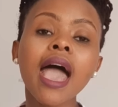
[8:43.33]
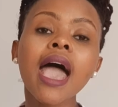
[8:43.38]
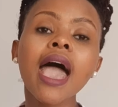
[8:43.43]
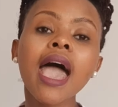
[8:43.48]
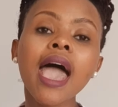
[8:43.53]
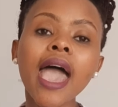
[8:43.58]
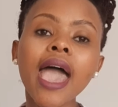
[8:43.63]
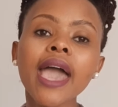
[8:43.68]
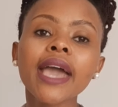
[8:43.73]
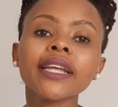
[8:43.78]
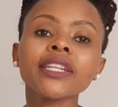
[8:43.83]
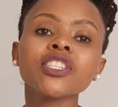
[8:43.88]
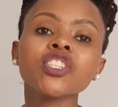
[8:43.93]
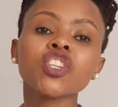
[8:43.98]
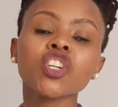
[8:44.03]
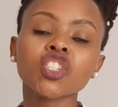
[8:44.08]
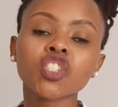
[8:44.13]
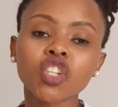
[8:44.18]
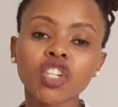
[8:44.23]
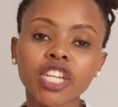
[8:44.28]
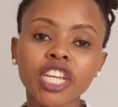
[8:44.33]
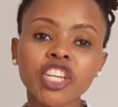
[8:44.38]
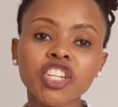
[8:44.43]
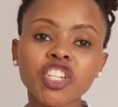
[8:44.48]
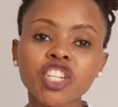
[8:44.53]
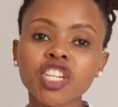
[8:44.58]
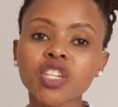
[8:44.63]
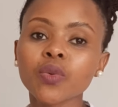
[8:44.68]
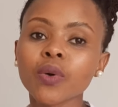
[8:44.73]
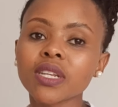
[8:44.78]
and your
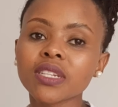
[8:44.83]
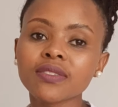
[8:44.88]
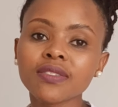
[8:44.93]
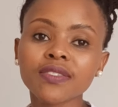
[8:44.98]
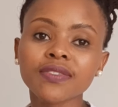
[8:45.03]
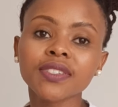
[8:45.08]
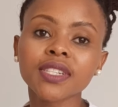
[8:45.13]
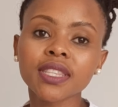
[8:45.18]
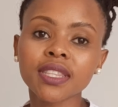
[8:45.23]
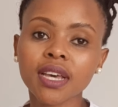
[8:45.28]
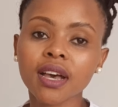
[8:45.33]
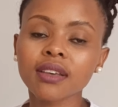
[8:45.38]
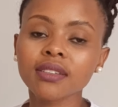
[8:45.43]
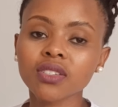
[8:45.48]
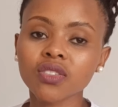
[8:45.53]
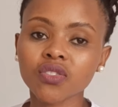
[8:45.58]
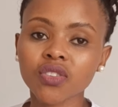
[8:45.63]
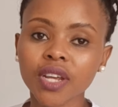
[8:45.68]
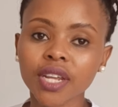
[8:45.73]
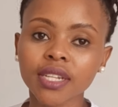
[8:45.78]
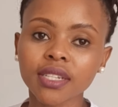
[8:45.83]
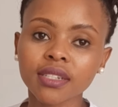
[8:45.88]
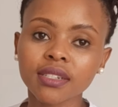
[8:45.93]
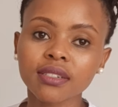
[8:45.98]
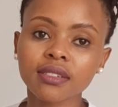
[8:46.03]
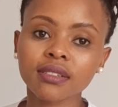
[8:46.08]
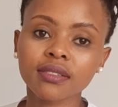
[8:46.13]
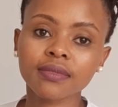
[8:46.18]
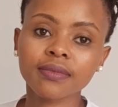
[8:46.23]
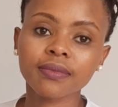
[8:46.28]
donation was 15,000 Rand.
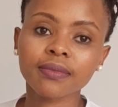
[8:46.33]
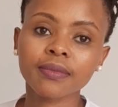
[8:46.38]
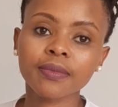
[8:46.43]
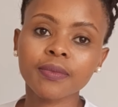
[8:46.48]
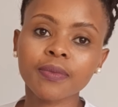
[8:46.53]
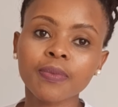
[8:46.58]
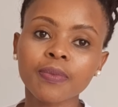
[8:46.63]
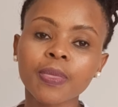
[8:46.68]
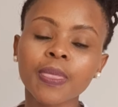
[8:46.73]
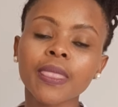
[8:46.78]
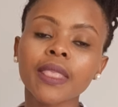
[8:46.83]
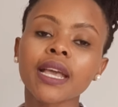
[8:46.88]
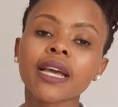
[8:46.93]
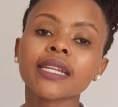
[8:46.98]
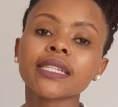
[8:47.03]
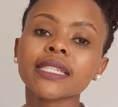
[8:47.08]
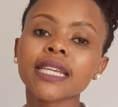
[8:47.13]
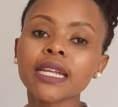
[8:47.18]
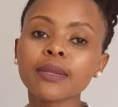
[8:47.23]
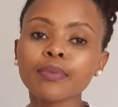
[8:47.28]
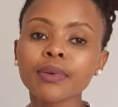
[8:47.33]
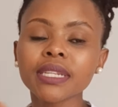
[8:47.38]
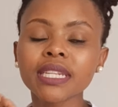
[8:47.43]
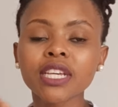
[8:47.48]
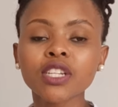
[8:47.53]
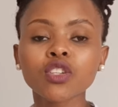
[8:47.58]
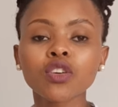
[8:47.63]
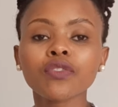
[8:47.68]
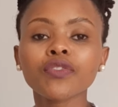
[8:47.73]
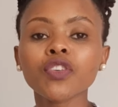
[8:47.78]

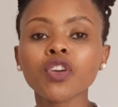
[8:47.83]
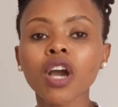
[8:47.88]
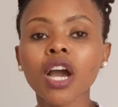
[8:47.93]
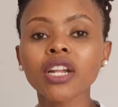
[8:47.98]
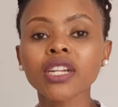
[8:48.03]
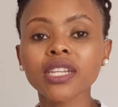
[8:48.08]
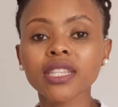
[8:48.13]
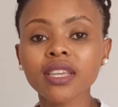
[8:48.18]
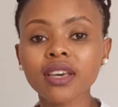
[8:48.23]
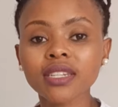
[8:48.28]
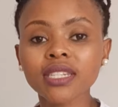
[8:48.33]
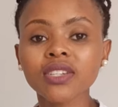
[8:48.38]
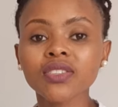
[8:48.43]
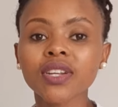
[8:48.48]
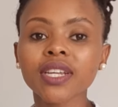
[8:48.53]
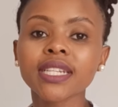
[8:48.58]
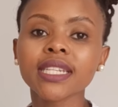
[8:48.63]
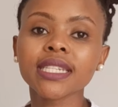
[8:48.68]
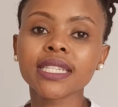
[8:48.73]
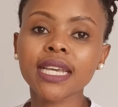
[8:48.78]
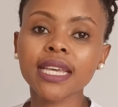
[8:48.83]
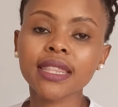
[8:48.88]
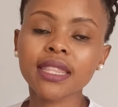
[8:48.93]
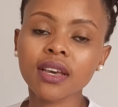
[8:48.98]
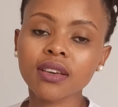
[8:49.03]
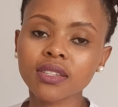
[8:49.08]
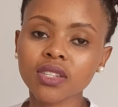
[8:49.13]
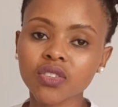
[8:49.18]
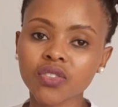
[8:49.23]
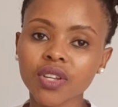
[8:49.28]
10% of your 100,000 Rand is
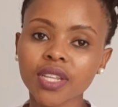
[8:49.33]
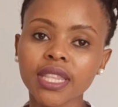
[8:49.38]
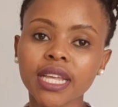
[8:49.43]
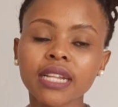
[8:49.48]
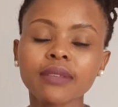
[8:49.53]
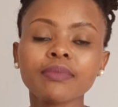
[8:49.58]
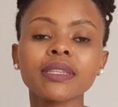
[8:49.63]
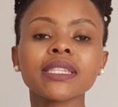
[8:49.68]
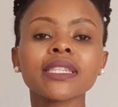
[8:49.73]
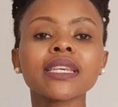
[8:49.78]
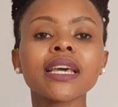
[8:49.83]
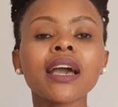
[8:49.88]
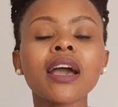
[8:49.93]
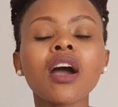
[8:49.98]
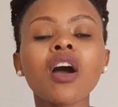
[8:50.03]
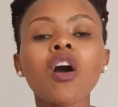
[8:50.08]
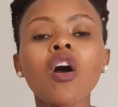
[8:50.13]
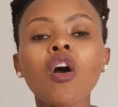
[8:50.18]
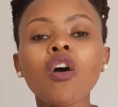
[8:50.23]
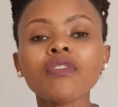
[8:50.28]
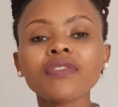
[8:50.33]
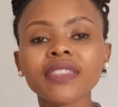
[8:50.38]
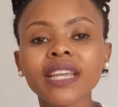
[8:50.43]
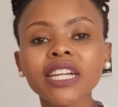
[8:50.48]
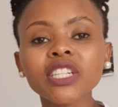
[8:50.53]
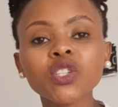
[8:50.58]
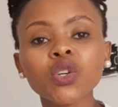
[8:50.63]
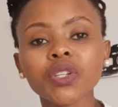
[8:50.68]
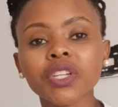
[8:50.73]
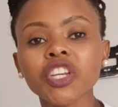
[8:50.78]
10,000 Rand. That means of
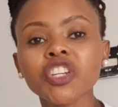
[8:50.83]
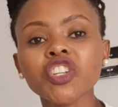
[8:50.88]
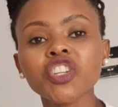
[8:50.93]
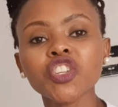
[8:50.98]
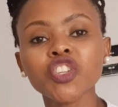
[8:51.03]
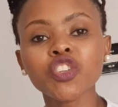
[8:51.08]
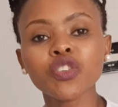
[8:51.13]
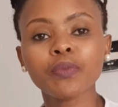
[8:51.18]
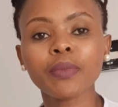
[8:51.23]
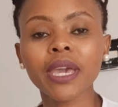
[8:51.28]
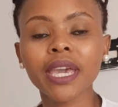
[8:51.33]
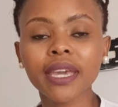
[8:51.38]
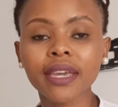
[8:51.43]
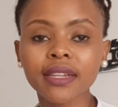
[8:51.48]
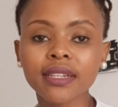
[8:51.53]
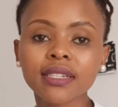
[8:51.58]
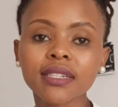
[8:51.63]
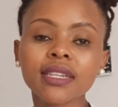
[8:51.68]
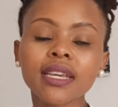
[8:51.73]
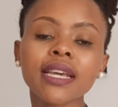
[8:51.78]
that donation you made,